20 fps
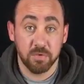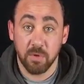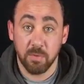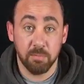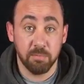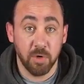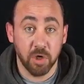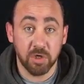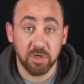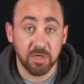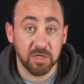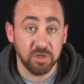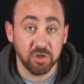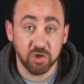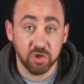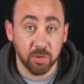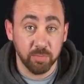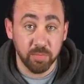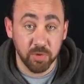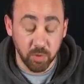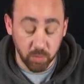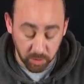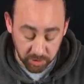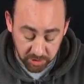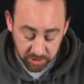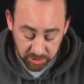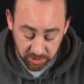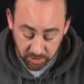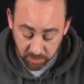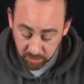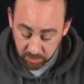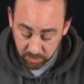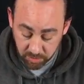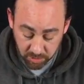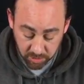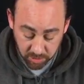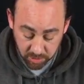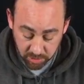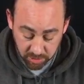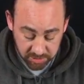modelling job you want to do.
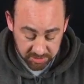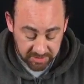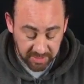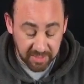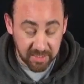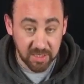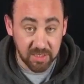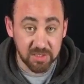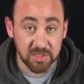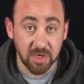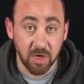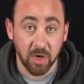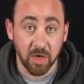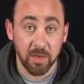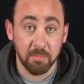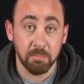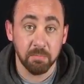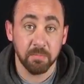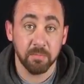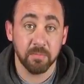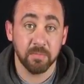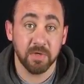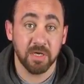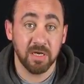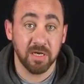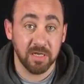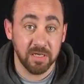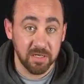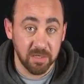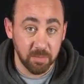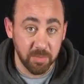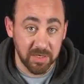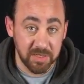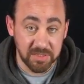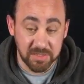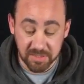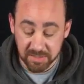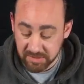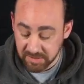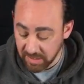Take your time, clean your
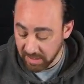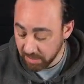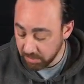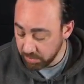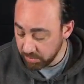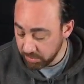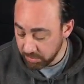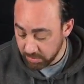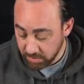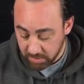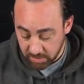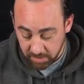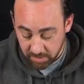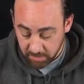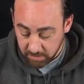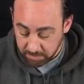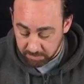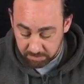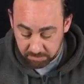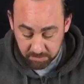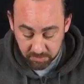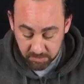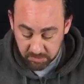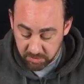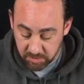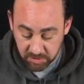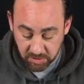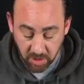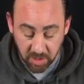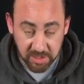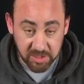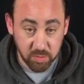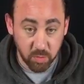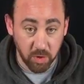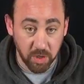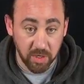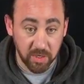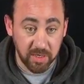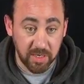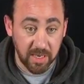pieces up, nice
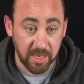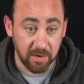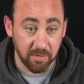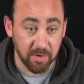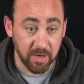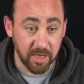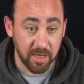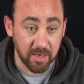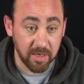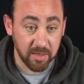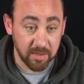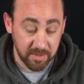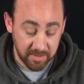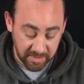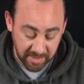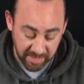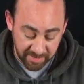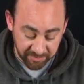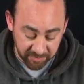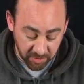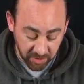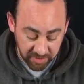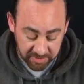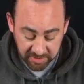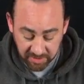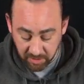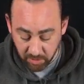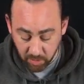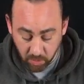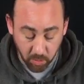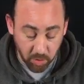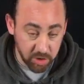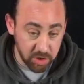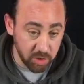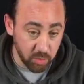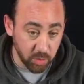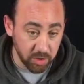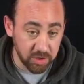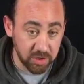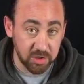work area, have an idea of what
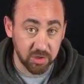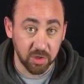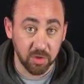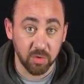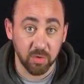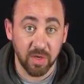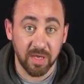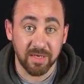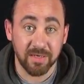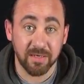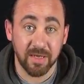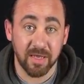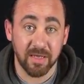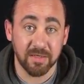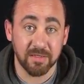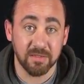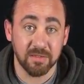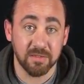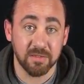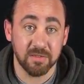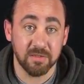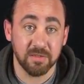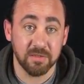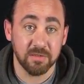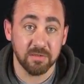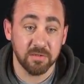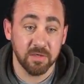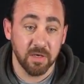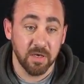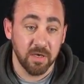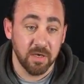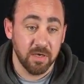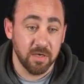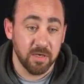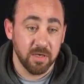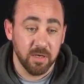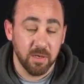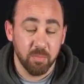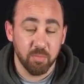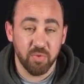you want to do, and
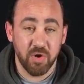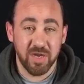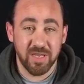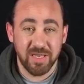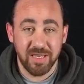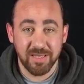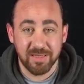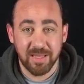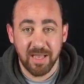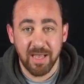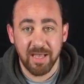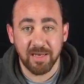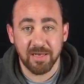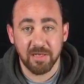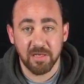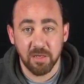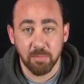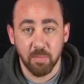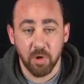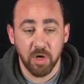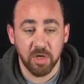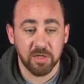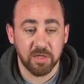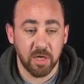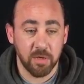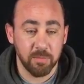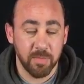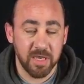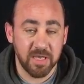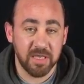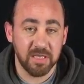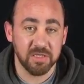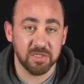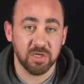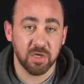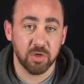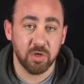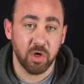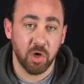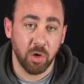break it down in your mind. Don't make it
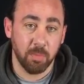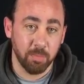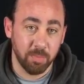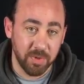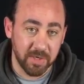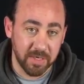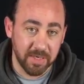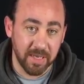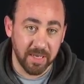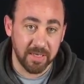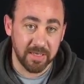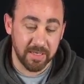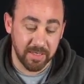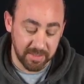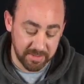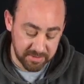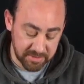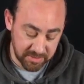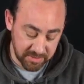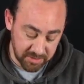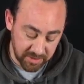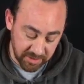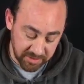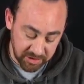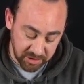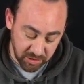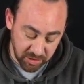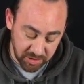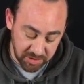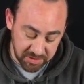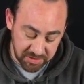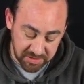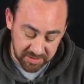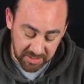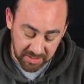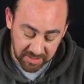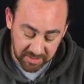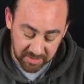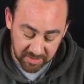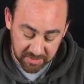so complicated. As you can
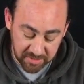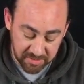see,